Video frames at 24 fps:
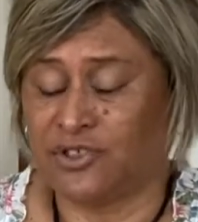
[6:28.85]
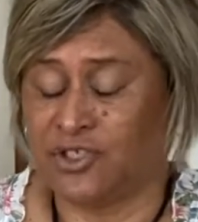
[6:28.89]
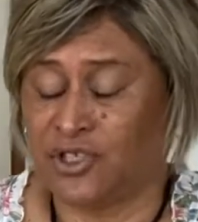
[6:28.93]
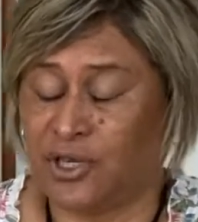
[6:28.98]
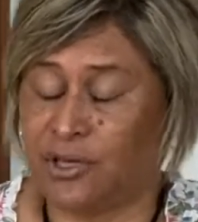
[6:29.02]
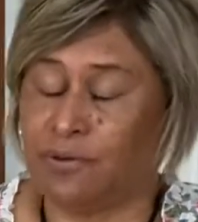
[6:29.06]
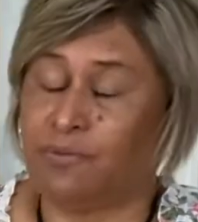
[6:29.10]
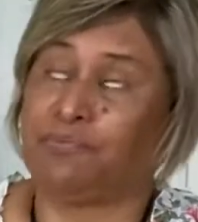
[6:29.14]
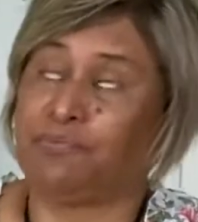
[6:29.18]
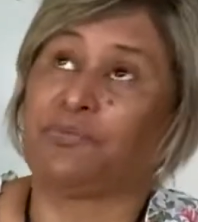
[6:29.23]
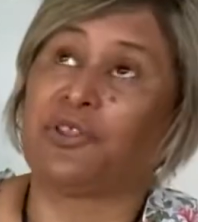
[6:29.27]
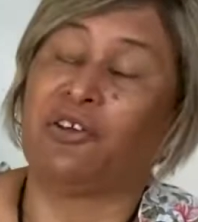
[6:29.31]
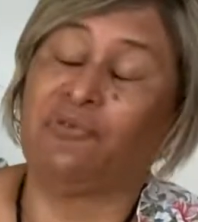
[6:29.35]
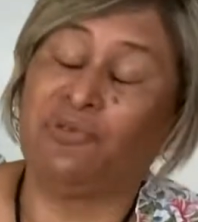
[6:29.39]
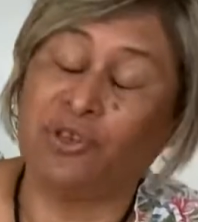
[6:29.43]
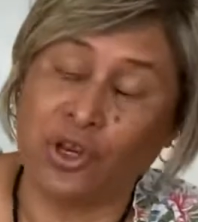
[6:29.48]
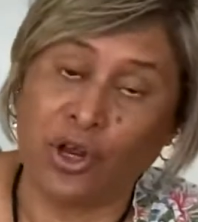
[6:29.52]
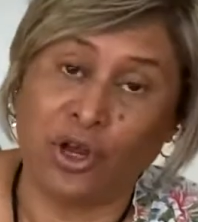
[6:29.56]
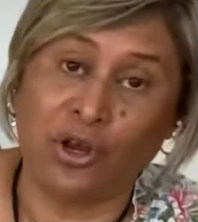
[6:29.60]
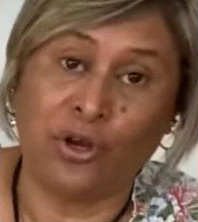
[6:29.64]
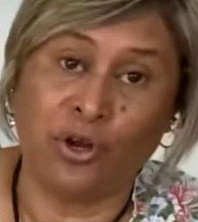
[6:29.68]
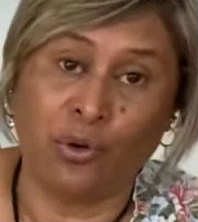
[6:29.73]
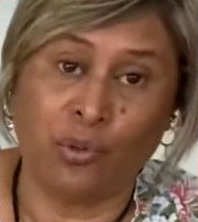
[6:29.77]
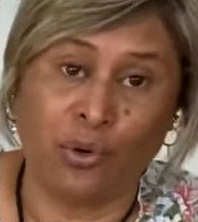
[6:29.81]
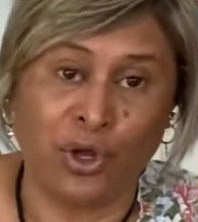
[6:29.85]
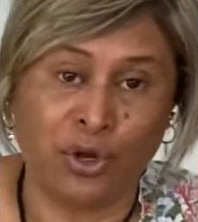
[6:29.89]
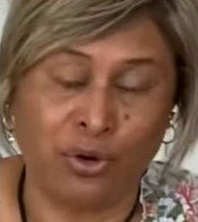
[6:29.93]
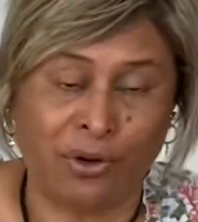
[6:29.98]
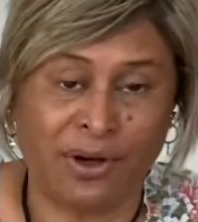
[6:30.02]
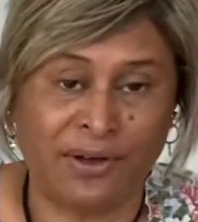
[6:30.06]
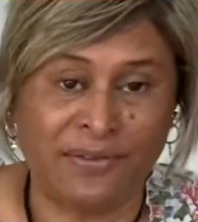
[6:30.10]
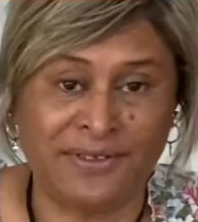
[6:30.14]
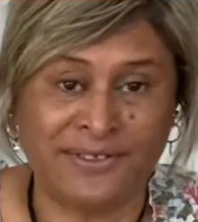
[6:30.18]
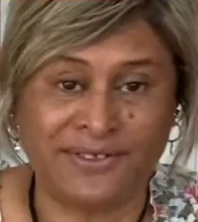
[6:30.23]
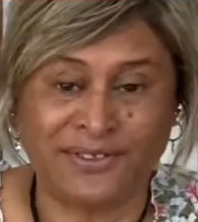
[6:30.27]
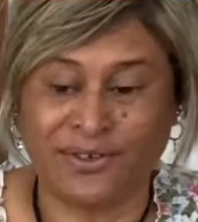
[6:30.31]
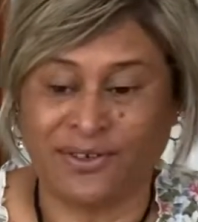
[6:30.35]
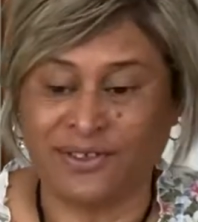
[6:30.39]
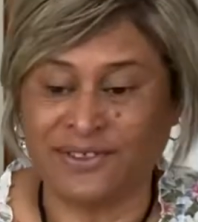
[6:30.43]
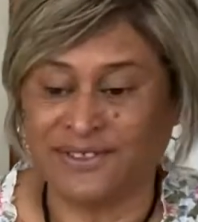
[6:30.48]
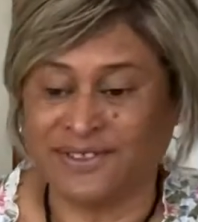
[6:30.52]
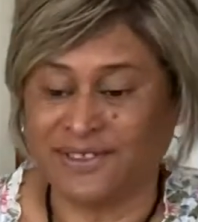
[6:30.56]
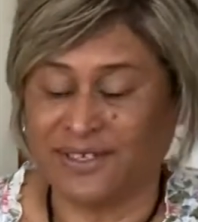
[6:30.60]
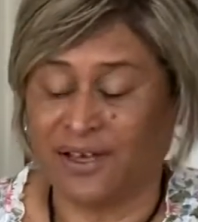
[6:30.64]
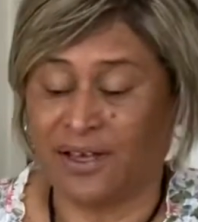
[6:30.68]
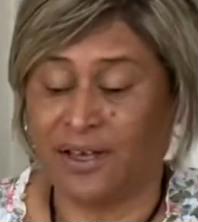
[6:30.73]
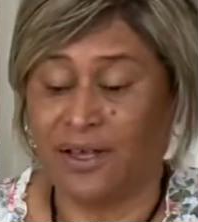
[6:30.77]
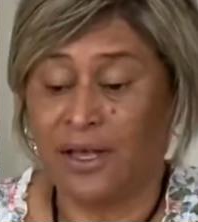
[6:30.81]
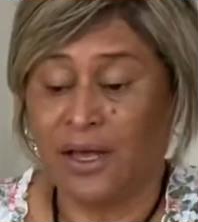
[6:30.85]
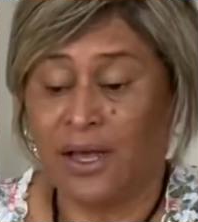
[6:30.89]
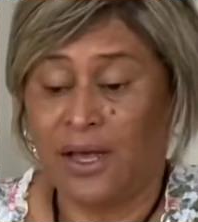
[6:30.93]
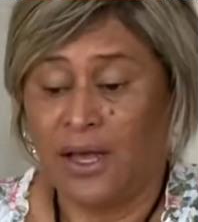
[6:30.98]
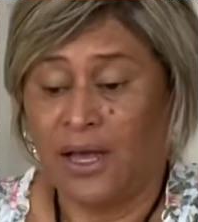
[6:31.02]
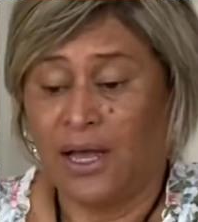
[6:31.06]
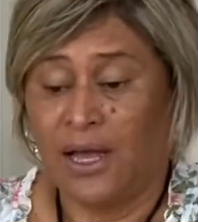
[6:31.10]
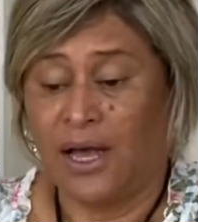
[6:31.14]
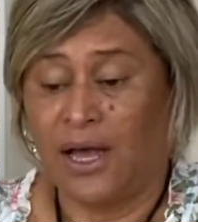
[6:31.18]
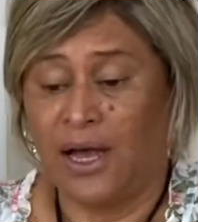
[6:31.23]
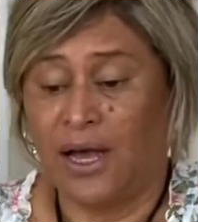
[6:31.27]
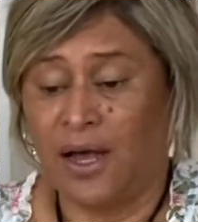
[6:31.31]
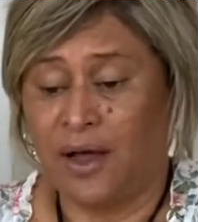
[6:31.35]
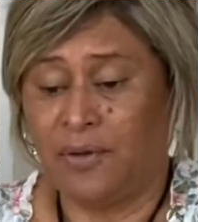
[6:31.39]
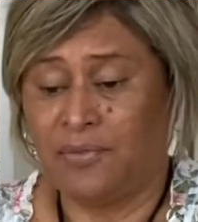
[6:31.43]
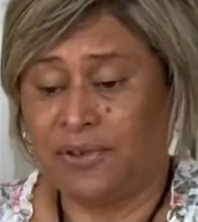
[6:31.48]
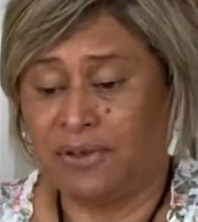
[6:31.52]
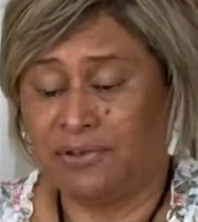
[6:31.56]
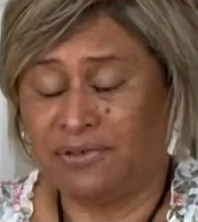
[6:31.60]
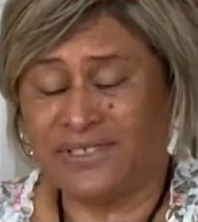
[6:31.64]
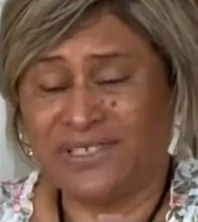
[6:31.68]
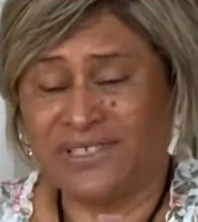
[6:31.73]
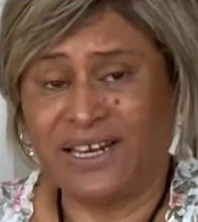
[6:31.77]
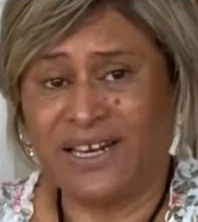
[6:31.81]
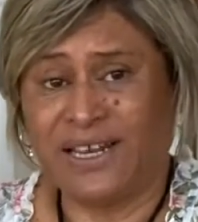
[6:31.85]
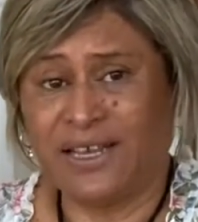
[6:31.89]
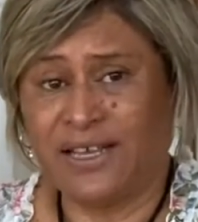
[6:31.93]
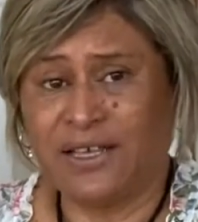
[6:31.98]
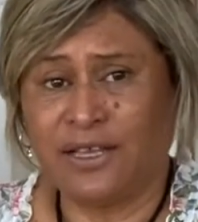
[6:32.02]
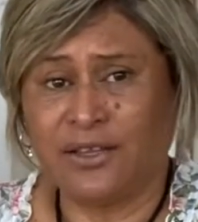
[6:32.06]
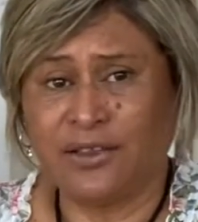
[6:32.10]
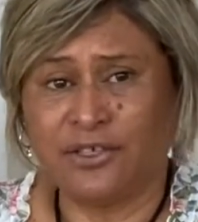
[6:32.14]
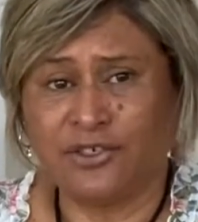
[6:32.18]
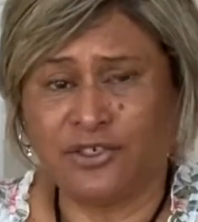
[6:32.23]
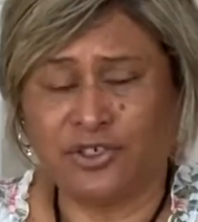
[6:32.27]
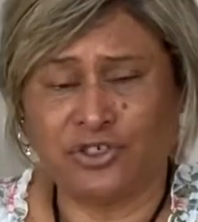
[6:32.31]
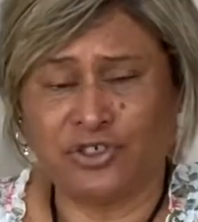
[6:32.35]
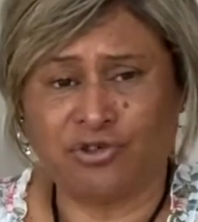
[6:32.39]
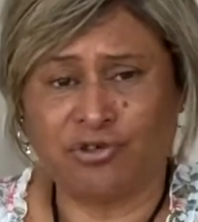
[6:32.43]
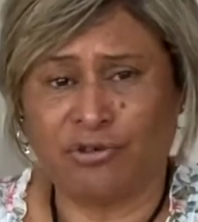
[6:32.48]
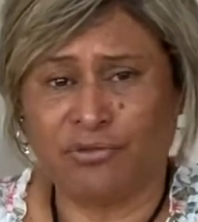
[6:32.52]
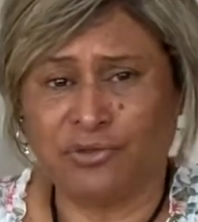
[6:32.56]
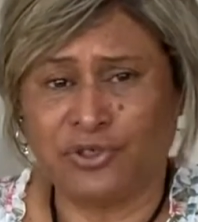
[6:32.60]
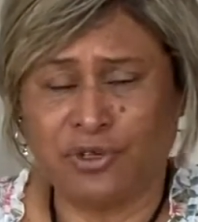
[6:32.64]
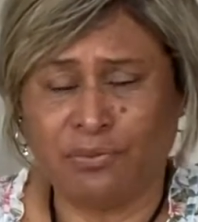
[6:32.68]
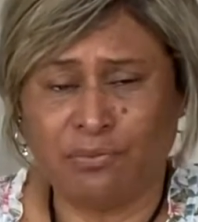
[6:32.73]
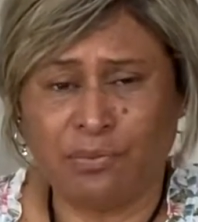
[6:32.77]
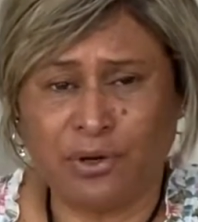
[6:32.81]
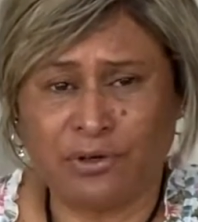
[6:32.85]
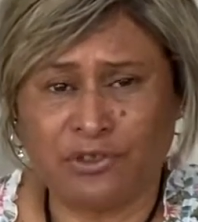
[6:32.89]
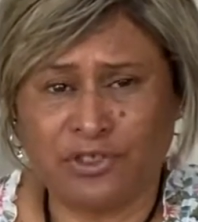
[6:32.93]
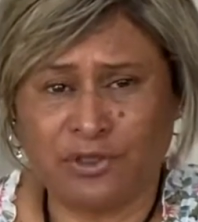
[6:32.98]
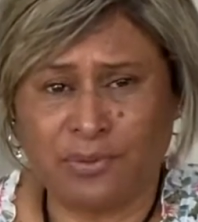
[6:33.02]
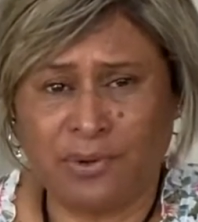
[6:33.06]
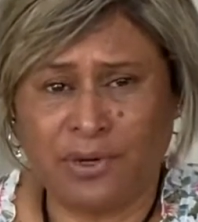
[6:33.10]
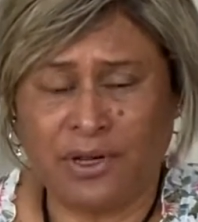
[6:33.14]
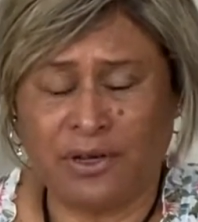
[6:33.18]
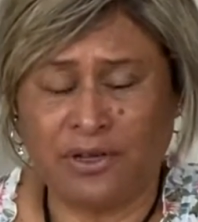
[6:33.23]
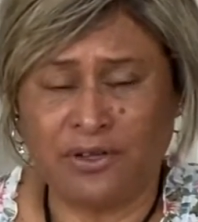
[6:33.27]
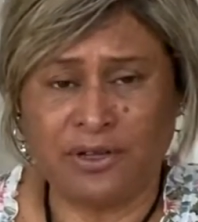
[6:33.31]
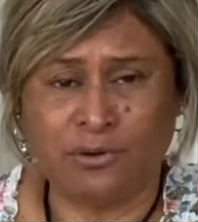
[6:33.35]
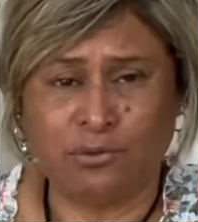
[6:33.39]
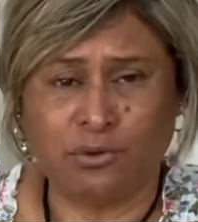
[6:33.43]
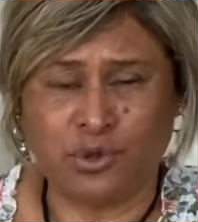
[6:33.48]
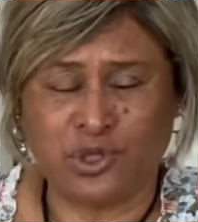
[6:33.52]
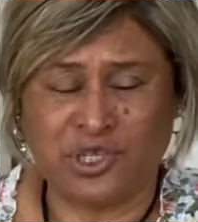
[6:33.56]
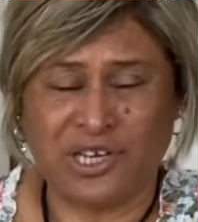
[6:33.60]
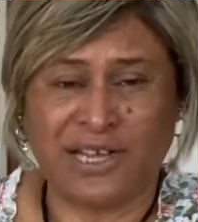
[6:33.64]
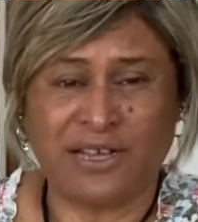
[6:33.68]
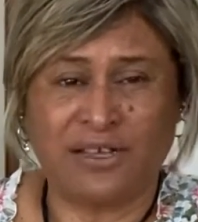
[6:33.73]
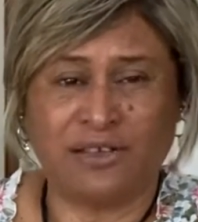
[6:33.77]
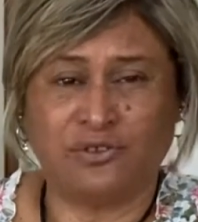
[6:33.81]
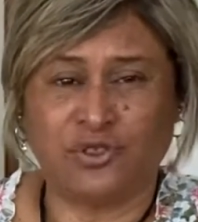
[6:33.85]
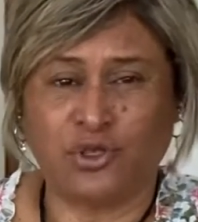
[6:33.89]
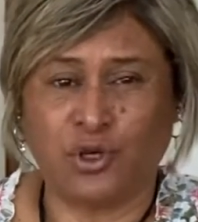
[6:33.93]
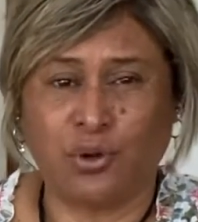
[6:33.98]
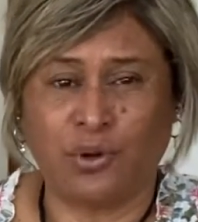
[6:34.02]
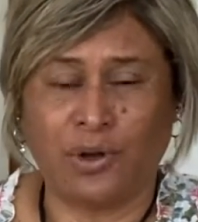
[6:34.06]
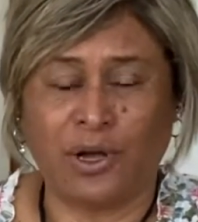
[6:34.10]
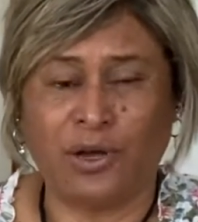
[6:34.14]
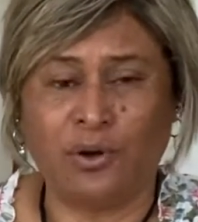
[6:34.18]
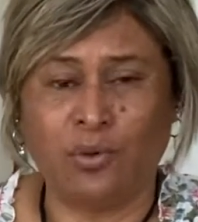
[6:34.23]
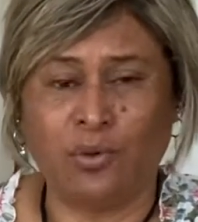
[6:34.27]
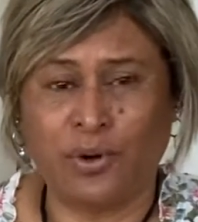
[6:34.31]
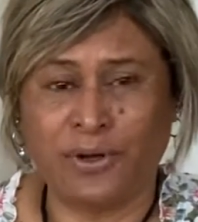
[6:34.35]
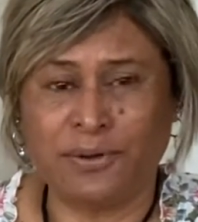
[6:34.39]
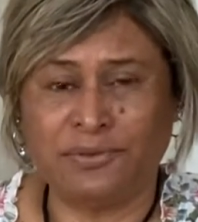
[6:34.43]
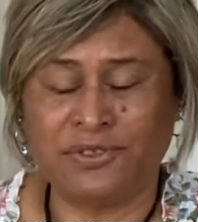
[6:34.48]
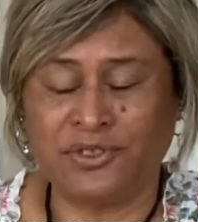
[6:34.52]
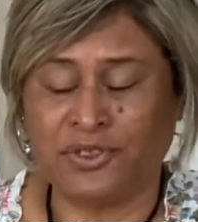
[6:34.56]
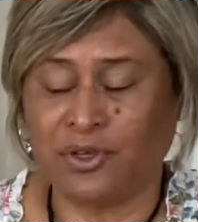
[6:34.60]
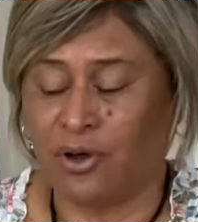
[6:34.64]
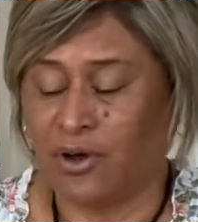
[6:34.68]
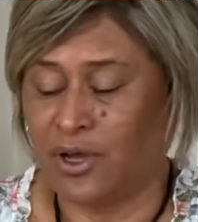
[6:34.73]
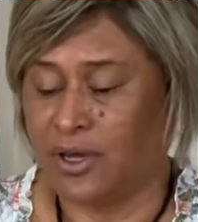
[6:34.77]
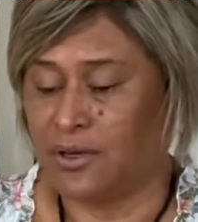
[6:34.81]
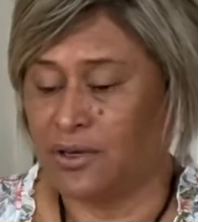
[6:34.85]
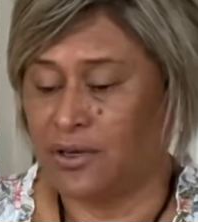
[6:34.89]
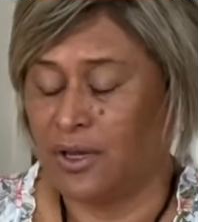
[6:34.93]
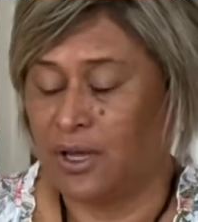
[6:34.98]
If you don't know what your other signs are, there is a link in the description box below that will take you to a website,